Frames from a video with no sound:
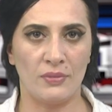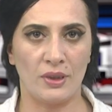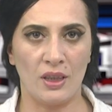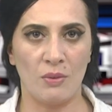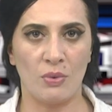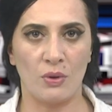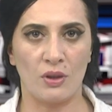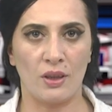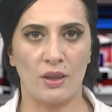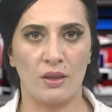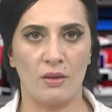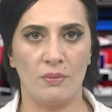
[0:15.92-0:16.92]
Today's
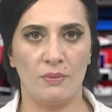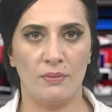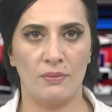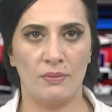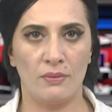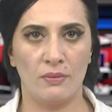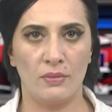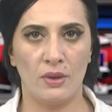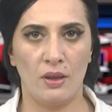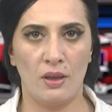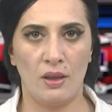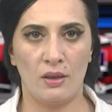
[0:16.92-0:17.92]
broadcast.
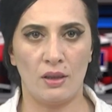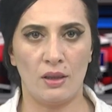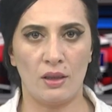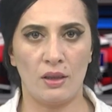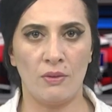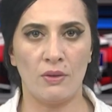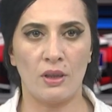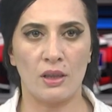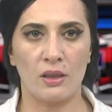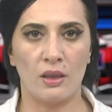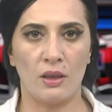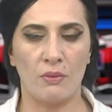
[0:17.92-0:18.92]
The 16th
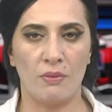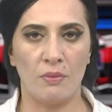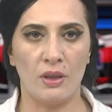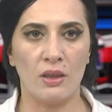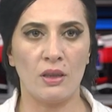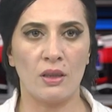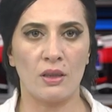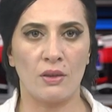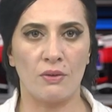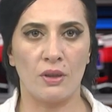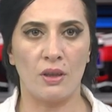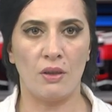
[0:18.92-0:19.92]
Council of Ministers
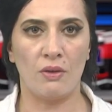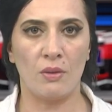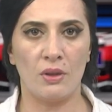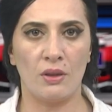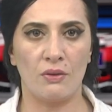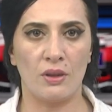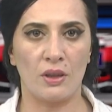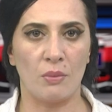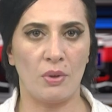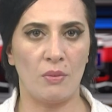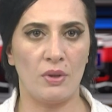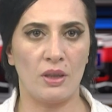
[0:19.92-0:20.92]
of the Government of the
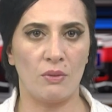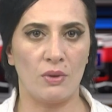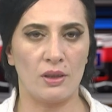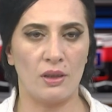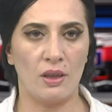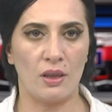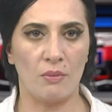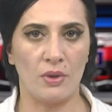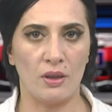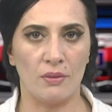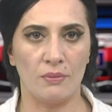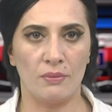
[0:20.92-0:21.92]
Republic of Western
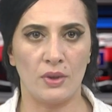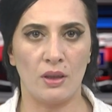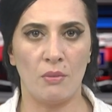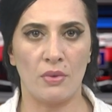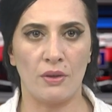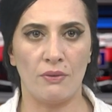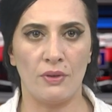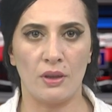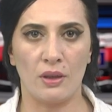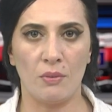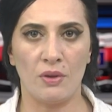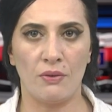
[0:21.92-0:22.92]
Armenia. The number of
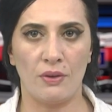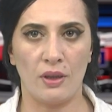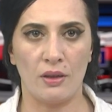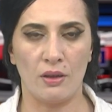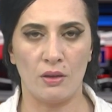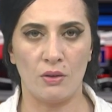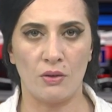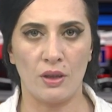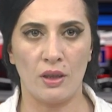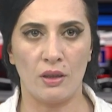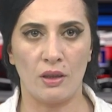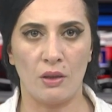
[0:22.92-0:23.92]
victims flooding Lori
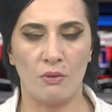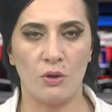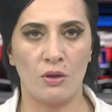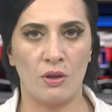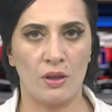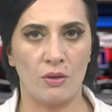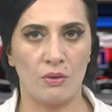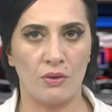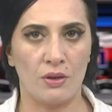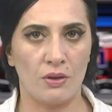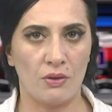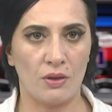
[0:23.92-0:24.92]
and Tavush has
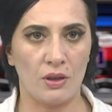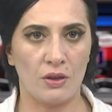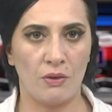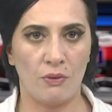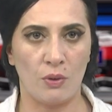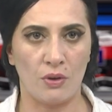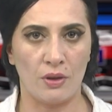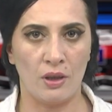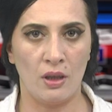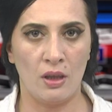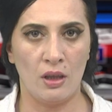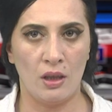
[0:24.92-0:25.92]
already reached 4.
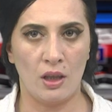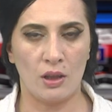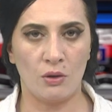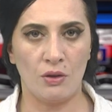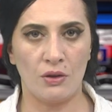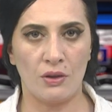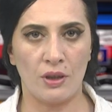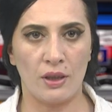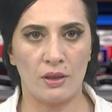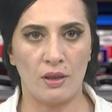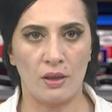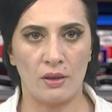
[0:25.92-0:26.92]
A soldier
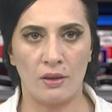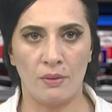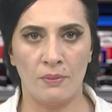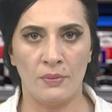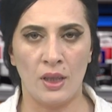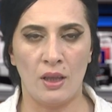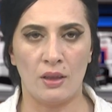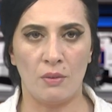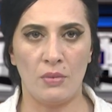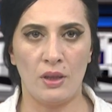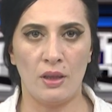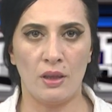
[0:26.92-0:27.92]
has died. The
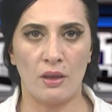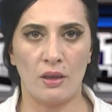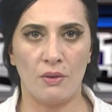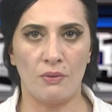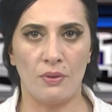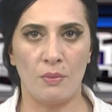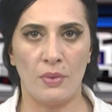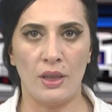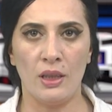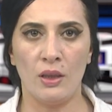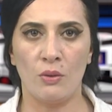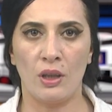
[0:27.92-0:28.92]
meaning of
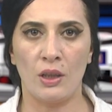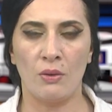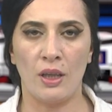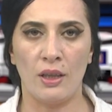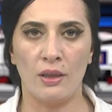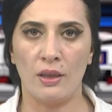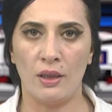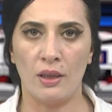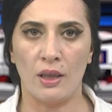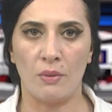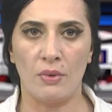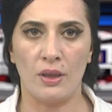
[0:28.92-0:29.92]
May 28 in
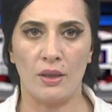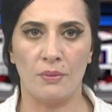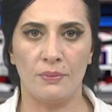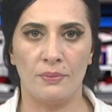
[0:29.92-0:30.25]
Armenia.